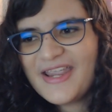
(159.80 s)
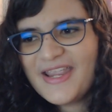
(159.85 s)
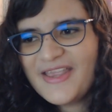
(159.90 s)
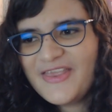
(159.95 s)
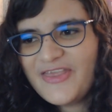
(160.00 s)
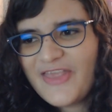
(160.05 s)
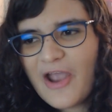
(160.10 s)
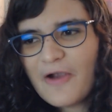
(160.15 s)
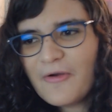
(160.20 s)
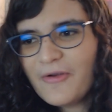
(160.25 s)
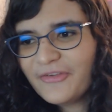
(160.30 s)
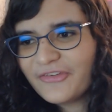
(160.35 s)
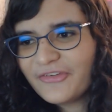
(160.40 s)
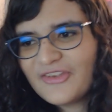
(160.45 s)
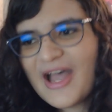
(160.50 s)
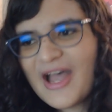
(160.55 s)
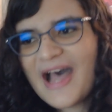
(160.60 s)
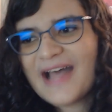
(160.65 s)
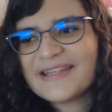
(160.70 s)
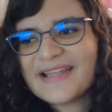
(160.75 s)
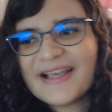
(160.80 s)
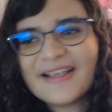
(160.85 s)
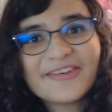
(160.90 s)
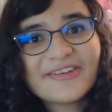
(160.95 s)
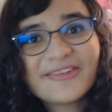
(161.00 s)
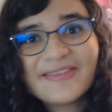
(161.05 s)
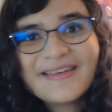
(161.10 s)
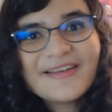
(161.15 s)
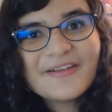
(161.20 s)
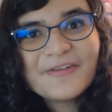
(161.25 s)
There is not a
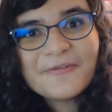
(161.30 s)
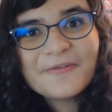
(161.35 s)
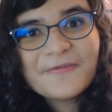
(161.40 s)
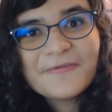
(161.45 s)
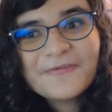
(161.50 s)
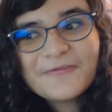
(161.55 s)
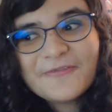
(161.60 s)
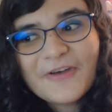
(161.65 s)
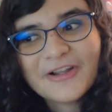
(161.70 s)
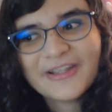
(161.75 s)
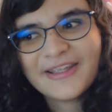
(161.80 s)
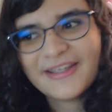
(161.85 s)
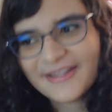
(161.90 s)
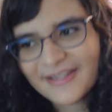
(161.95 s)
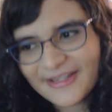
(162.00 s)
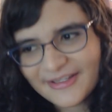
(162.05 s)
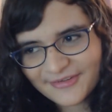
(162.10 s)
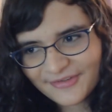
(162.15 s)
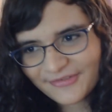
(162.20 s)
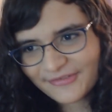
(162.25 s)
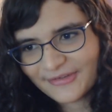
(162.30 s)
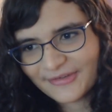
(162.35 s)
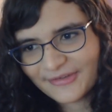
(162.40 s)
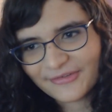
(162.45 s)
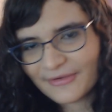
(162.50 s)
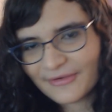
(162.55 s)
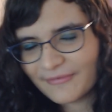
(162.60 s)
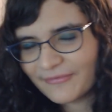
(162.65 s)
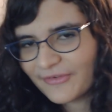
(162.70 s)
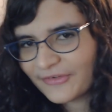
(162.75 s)
single fucking instance
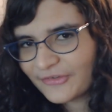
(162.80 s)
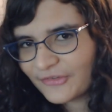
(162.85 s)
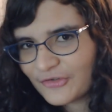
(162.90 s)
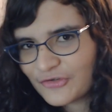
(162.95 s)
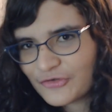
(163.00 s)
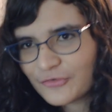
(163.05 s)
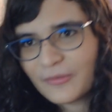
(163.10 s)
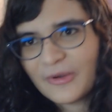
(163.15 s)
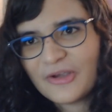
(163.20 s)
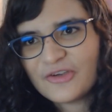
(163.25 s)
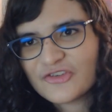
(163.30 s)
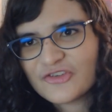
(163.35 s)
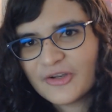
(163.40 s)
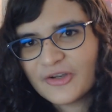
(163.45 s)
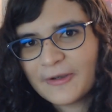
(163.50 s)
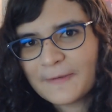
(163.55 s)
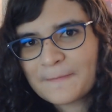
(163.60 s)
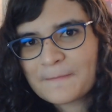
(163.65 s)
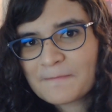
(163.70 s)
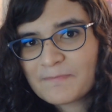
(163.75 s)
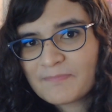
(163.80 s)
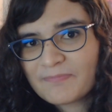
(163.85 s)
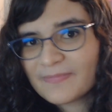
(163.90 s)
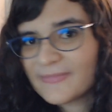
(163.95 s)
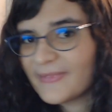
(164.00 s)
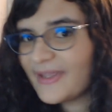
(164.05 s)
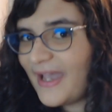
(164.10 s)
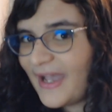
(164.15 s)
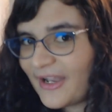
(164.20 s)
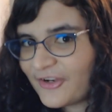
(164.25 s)
of this situation
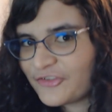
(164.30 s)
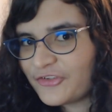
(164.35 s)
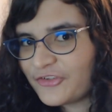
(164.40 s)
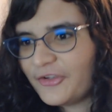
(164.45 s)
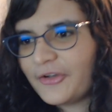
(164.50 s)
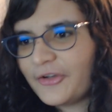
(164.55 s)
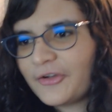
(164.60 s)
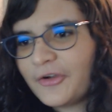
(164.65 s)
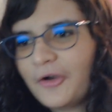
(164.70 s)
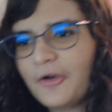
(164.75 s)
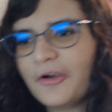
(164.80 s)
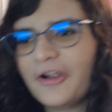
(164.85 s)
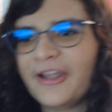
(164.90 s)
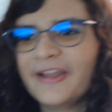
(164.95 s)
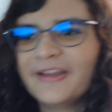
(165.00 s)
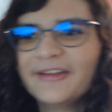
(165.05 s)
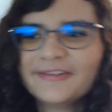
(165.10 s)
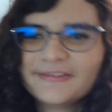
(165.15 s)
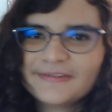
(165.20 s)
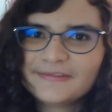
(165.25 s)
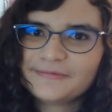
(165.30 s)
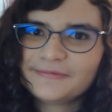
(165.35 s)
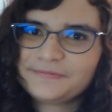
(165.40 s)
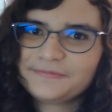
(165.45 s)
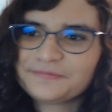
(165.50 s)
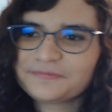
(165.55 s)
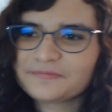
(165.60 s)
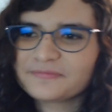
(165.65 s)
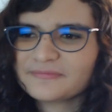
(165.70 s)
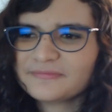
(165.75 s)
actually occurring.
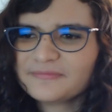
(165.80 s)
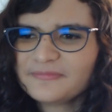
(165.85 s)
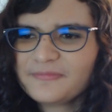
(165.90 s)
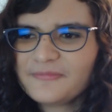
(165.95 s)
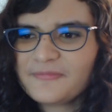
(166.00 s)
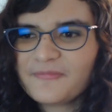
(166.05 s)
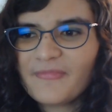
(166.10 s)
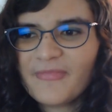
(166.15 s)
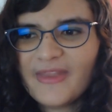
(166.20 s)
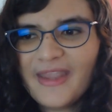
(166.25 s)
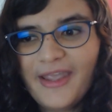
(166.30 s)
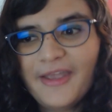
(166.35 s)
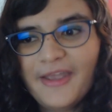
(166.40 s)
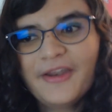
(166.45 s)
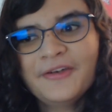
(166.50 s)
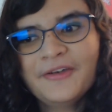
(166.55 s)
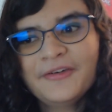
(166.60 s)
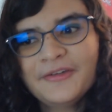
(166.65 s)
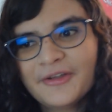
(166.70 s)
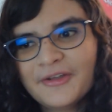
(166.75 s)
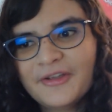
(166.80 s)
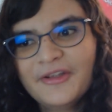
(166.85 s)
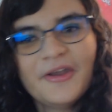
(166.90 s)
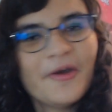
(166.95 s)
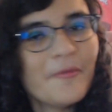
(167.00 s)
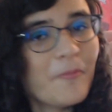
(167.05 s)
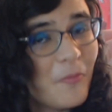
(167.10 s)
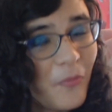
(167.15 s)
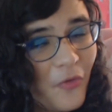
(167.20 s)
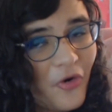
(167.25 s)
And
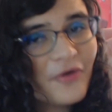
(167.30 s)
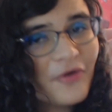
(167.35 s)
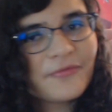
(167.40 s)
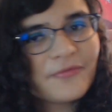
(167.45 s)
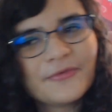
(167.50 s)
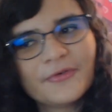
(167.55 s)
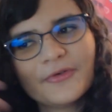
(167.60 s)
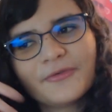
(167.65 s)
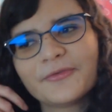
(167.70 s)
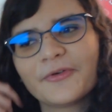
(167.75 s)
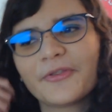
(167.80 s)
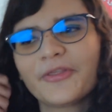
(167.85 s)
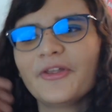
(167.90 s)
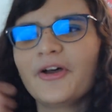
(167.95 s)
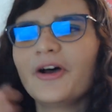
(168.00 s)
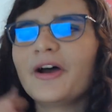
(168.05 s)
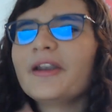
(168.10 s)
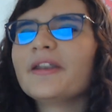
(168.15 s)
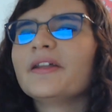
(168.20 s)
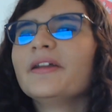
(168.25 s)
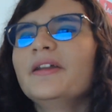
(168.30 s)
more food for thought.